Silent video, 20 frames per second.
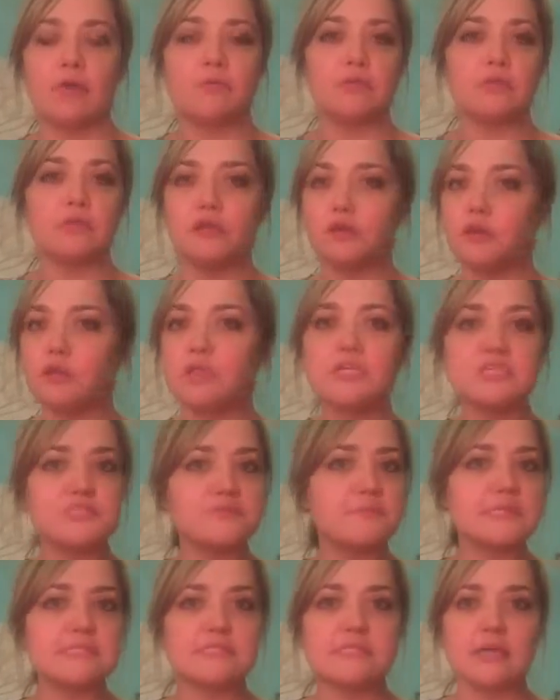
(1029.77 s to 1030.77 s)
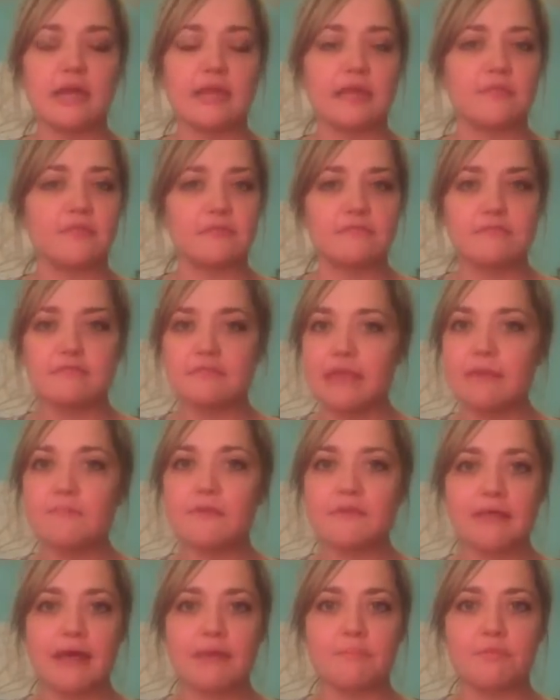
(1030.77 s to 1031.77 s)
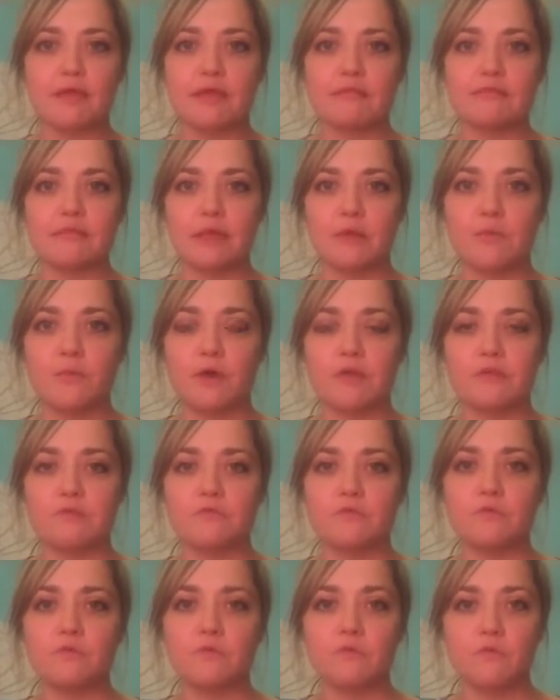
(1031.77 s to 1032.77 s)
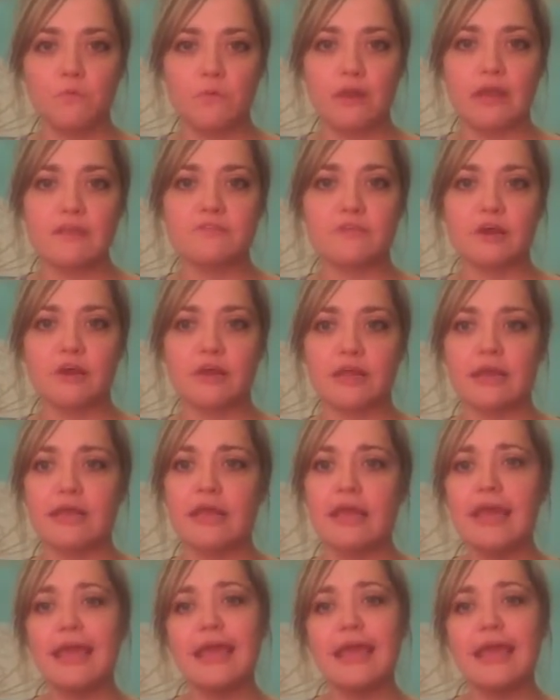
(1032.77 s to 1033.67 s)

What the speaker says: would literally just be stuck in the same exact place that I was when I started.